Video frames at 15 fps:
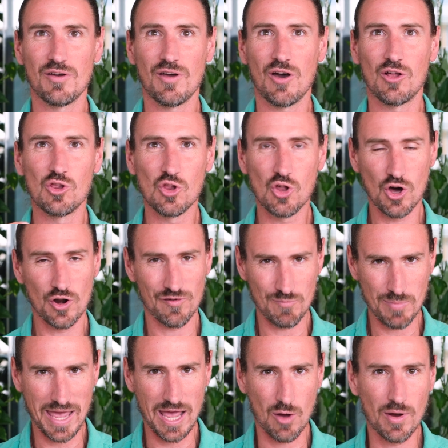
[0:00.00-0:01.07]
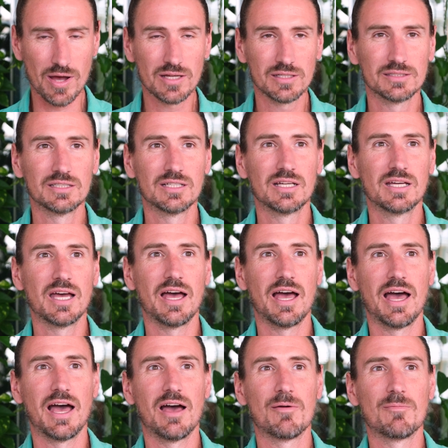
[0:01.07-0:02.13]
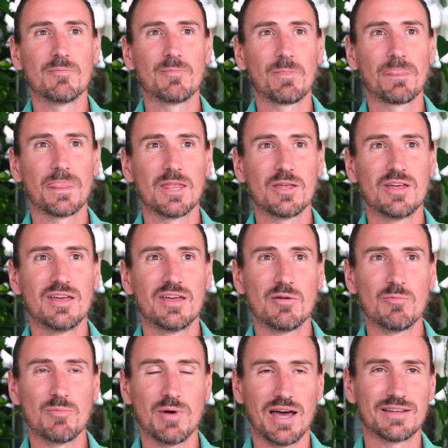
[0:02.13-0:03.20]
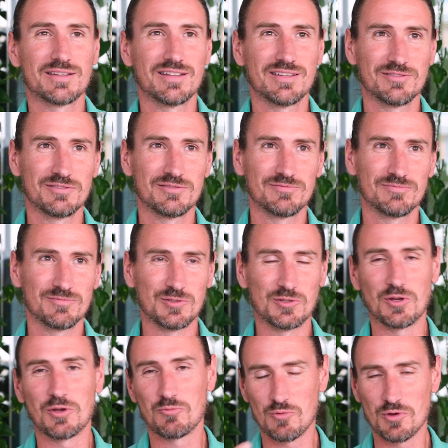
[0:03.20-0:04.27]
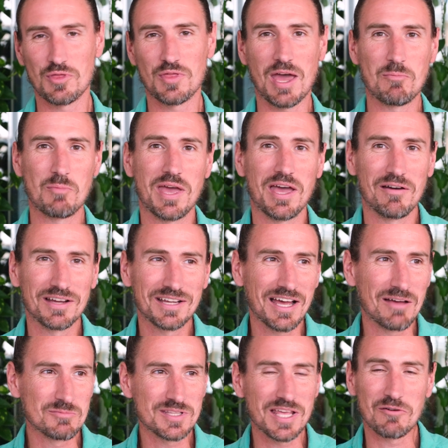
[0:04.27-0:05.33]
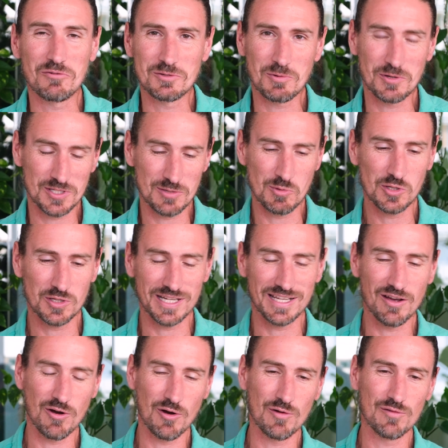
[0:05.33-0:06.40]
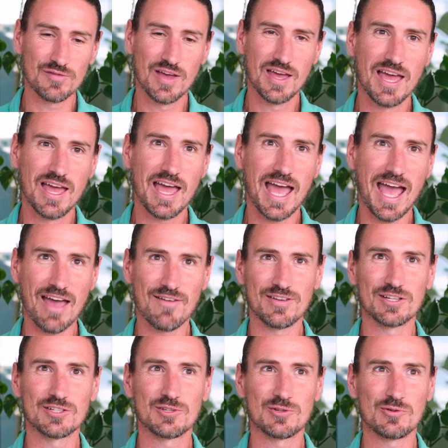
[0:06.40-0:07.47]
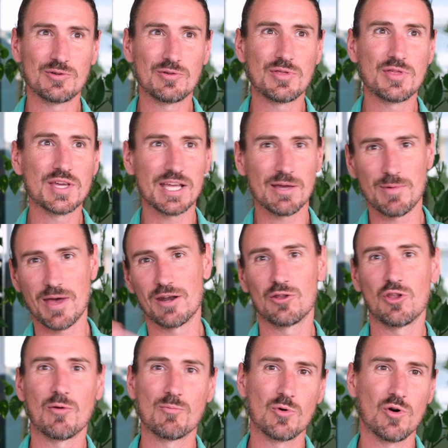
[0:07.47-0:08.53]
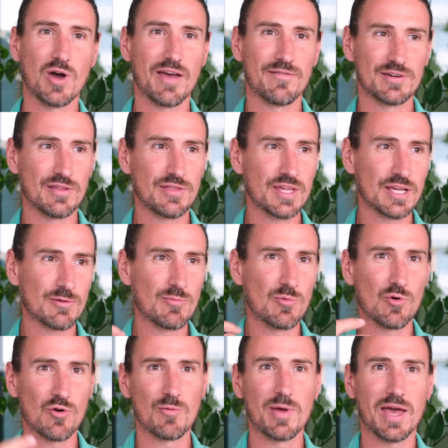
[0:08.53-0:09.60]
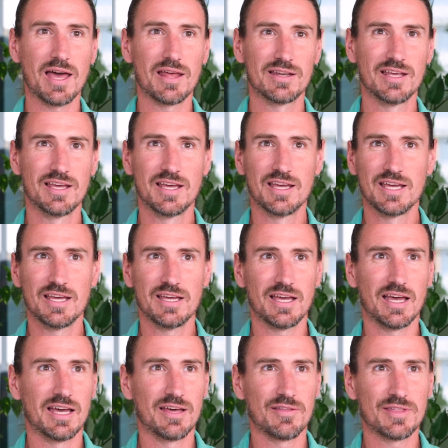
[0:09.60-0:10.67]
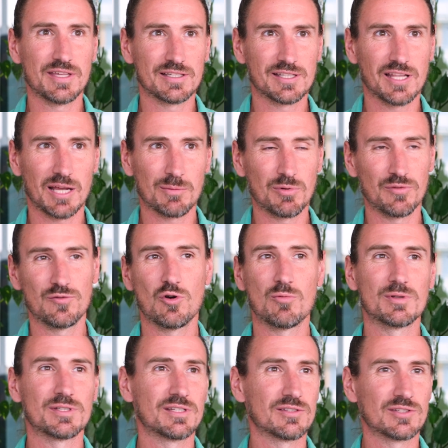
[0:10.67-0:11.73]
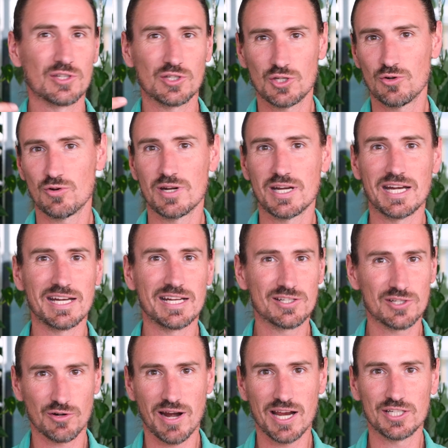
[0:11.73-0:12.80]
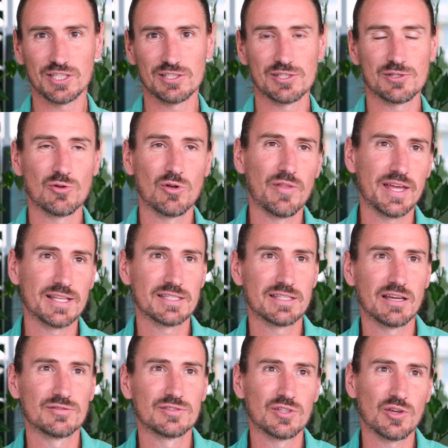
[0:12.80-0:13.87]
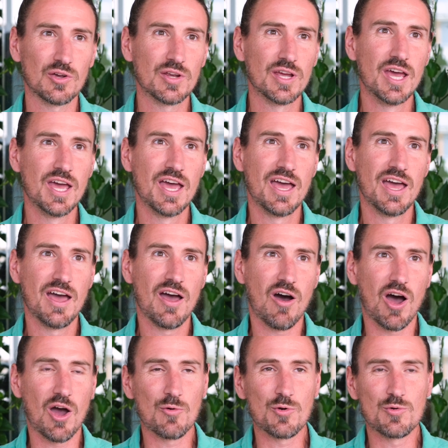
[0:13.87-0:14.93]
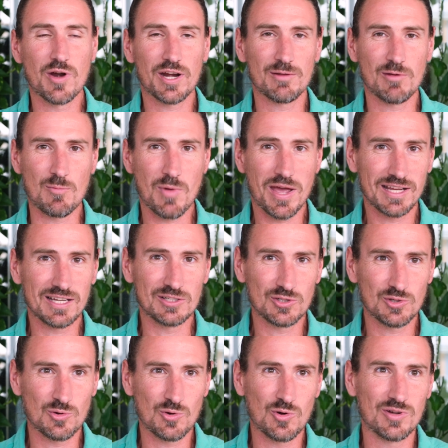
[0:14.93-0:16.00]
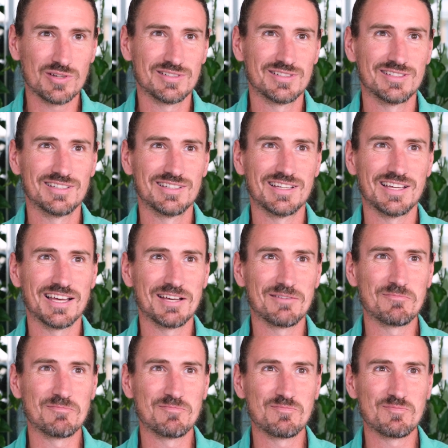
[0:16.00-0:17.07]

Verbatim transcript: a lot of power, um, but you know, with that power comes that responsibility of having to think about a lot more, having to think more about uh, things like performance and security and integrations and all that stuff. So I would recommend making sure um,